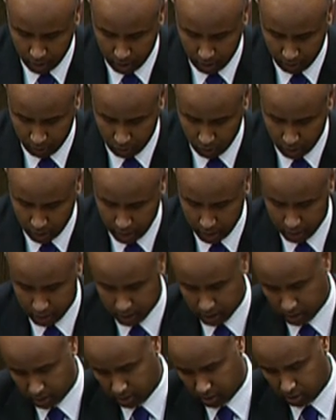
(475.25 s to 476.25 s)
for
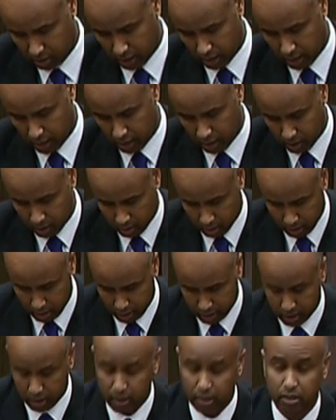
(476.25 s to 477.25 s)
cases
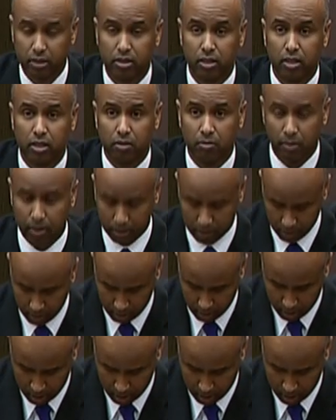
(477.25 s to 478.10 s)
exceeding 6 months.